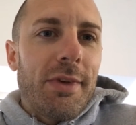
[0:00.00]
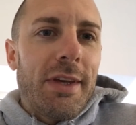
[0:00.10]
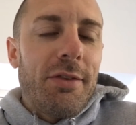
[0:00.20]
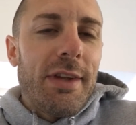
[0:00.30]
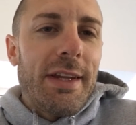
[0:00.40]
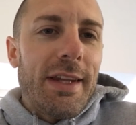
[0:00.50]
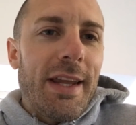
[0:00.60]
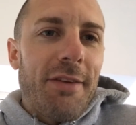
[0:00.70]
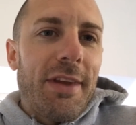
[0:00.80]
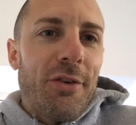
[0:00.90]
Given they did
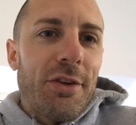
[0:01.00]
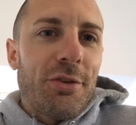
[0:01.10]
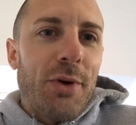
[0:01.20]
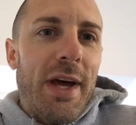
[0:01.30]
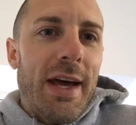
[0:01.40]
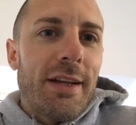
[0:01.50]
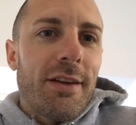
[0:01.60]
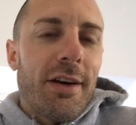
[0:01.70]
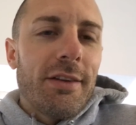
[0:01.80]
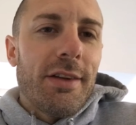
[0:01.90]
have the original
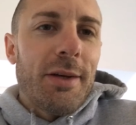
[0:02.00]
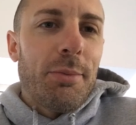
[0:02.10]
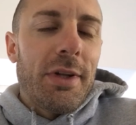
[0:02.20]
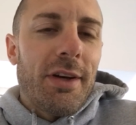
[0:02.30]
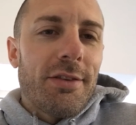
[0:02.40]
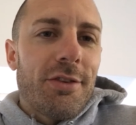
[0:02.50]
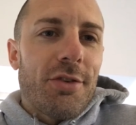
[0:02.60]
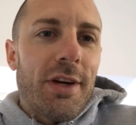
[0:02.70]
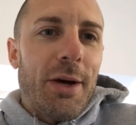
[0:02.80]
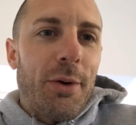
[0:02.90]
Airdyne, it'd be nice to
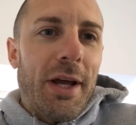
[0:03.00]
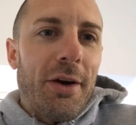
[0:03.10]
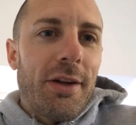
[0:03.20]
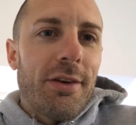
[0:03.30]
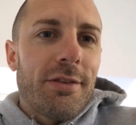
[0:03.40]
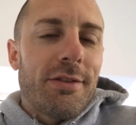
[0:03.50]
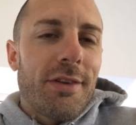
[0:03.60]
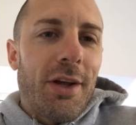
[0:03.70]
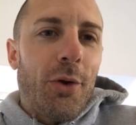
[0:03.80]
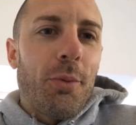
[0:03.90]
try that one out. I know it's
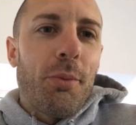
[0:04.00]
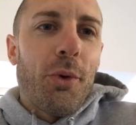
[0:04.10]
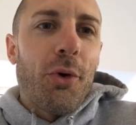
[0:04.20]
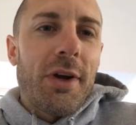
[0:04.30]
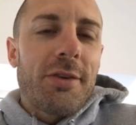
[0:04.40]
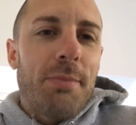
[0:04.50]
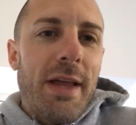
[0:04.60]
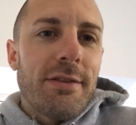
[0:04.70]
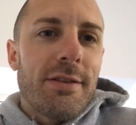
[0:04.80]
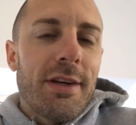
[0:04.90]
a lot more
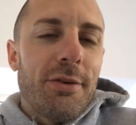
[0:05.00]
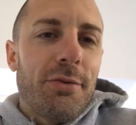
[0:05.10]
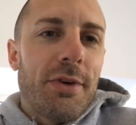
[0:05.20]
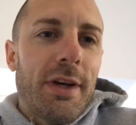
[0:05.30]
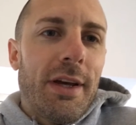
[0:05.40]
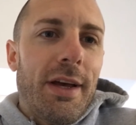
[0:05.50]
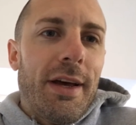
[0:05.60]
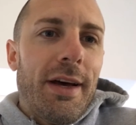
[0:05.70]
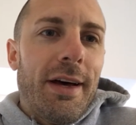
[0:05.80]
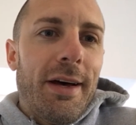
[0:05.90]
expensive
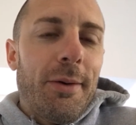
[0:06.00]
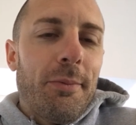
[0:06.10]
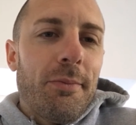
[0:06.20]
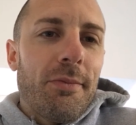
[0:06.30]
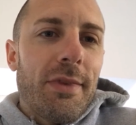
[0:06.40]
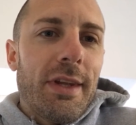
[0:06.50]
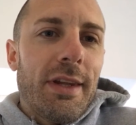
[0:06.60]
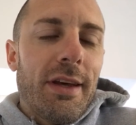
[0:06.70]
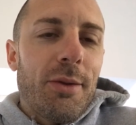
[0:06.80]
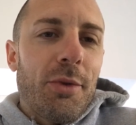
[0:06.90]
than
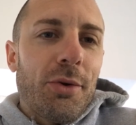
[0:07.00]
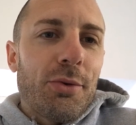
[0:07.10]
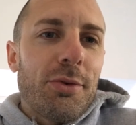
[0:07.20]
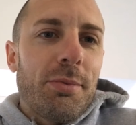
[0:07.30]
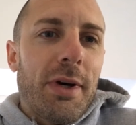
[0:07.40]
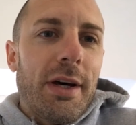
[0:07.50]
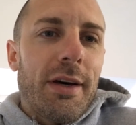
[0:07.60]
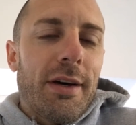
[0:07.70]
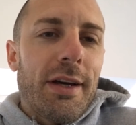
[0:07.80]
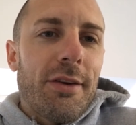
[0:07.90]
the other models,
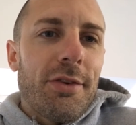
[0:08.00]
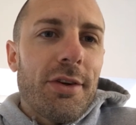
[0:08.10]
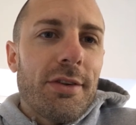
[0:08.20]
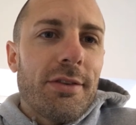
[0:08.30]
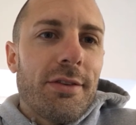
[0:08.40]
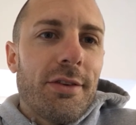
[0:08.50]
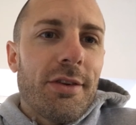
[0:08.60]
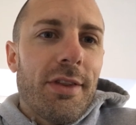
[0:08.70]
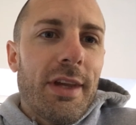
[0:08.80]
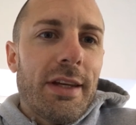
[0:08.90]
but I have heard
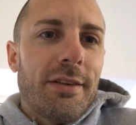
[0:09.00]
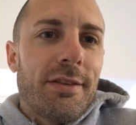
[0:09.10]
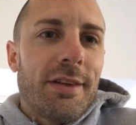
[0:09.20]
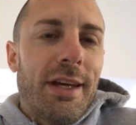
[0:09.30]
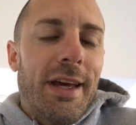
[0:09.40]
good things.